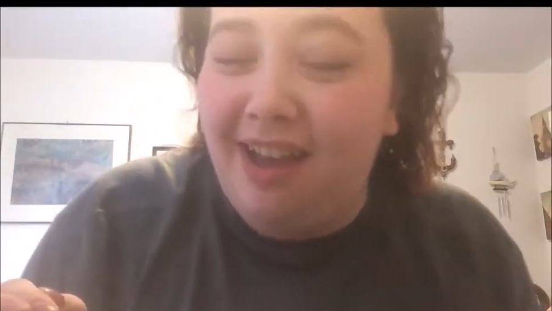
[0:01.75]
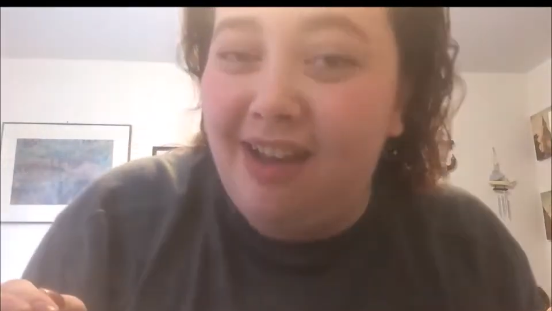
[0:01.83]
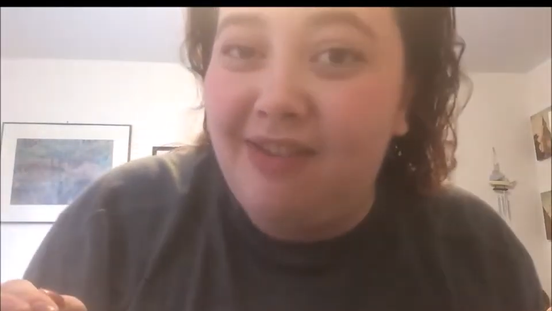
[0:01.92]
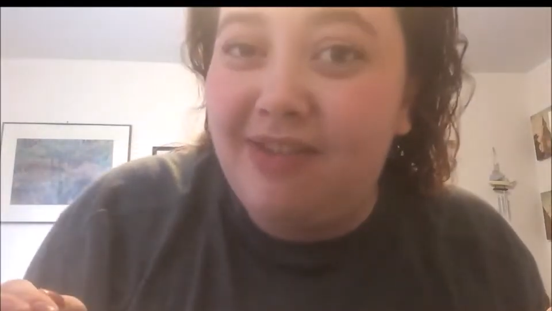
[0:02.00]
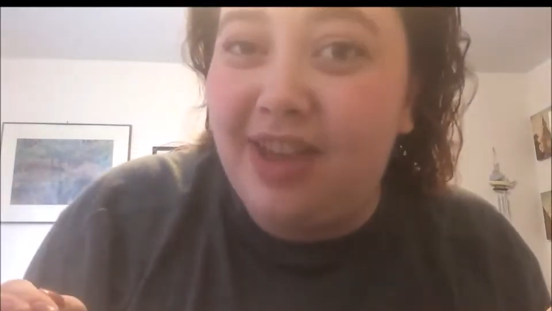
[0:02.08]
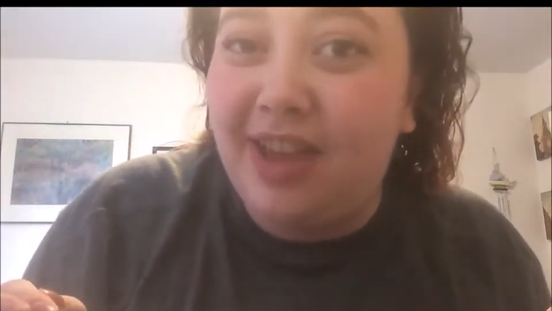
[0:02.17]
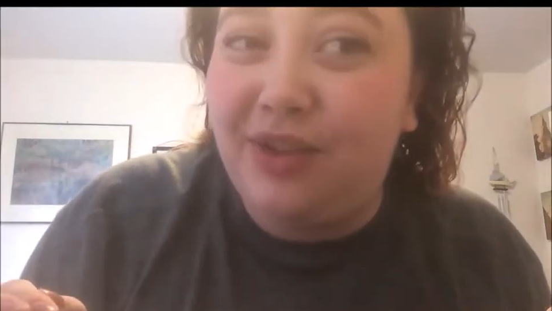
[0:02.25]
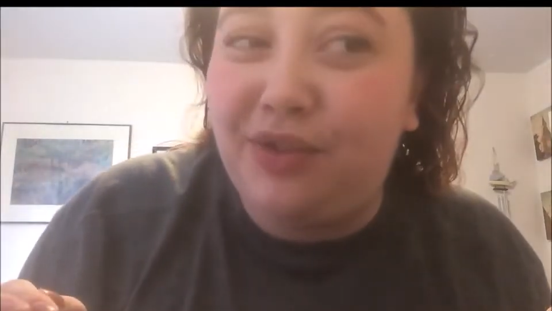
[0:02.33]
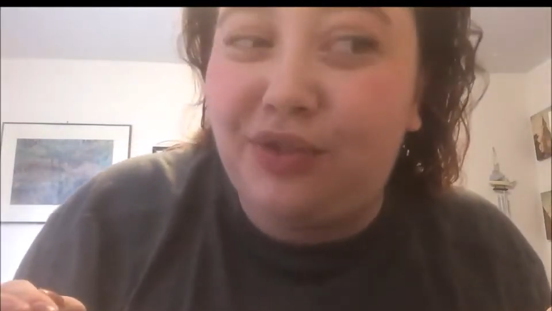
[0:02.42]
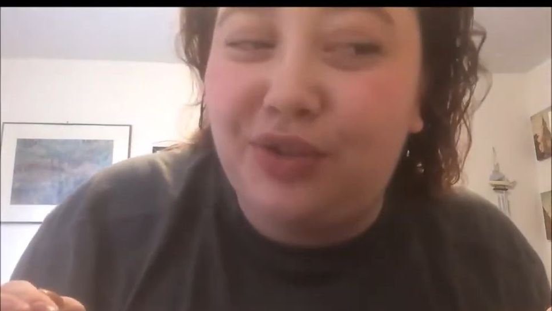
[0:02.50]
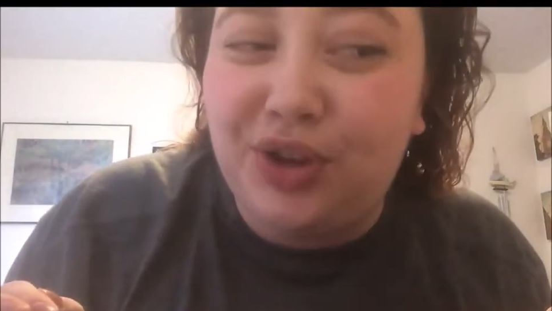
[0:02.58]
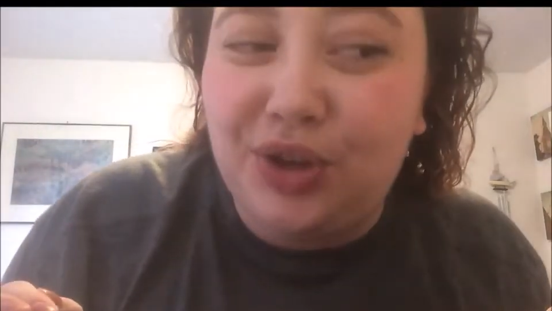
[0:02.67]
have a
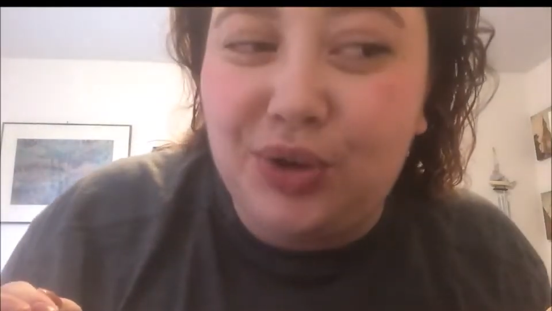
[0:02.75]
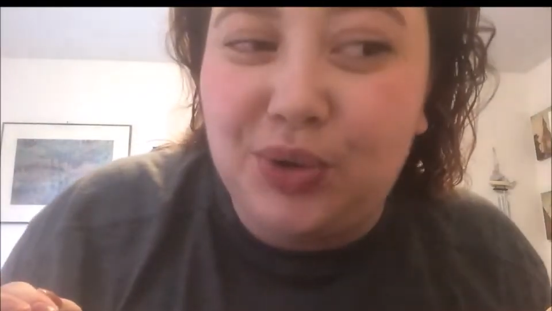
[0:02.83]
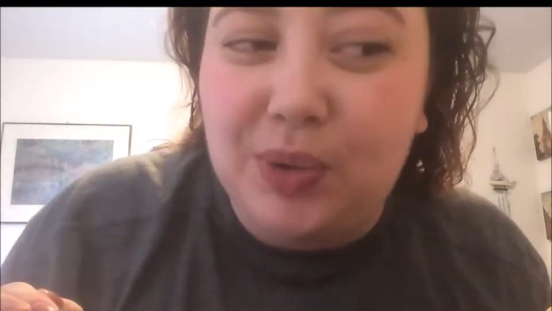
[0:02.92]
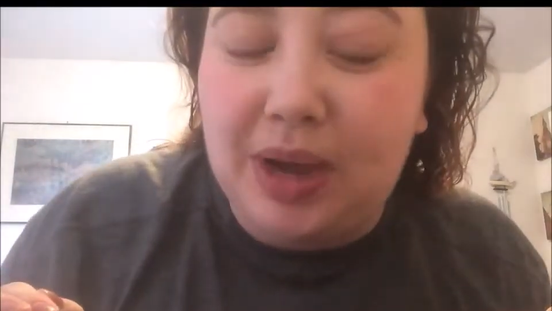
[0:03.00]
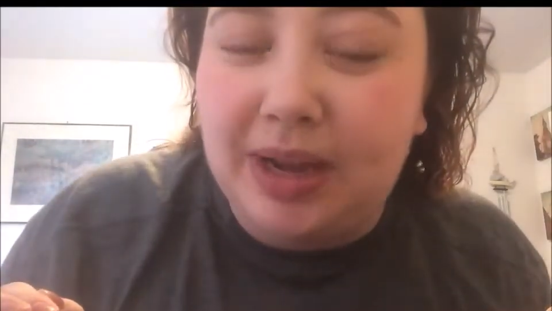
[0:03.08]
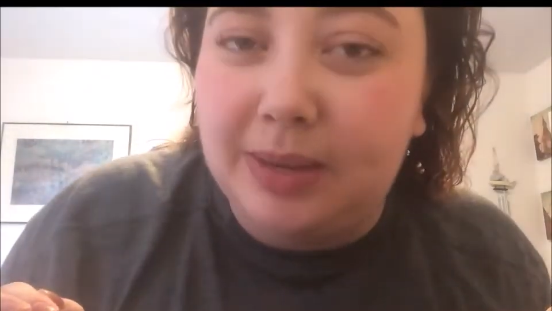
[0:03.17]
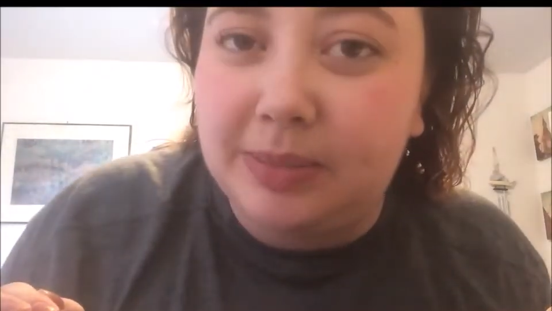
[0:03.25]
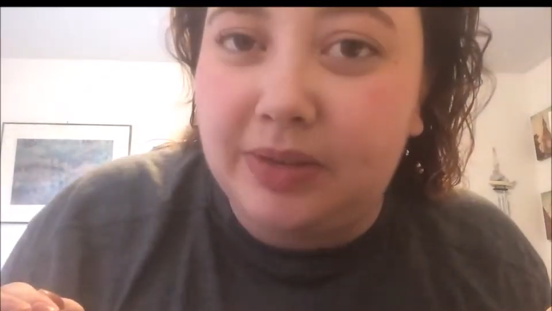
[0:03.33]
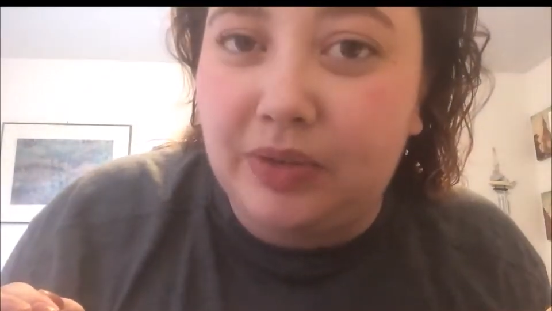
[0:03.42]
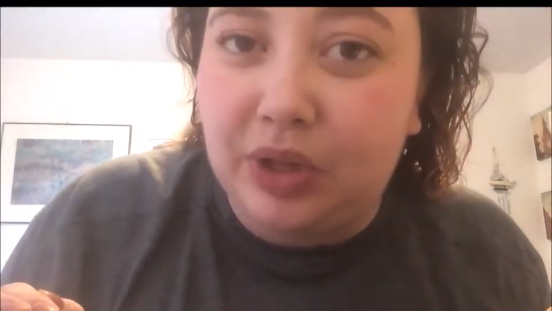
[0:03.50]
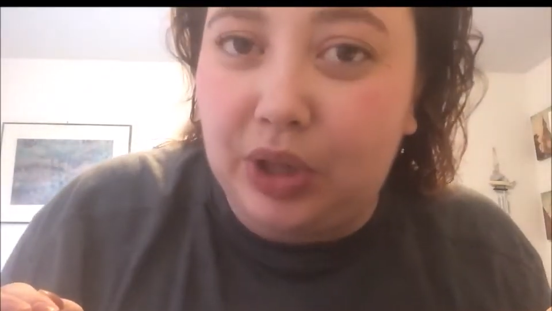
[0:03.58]
few items of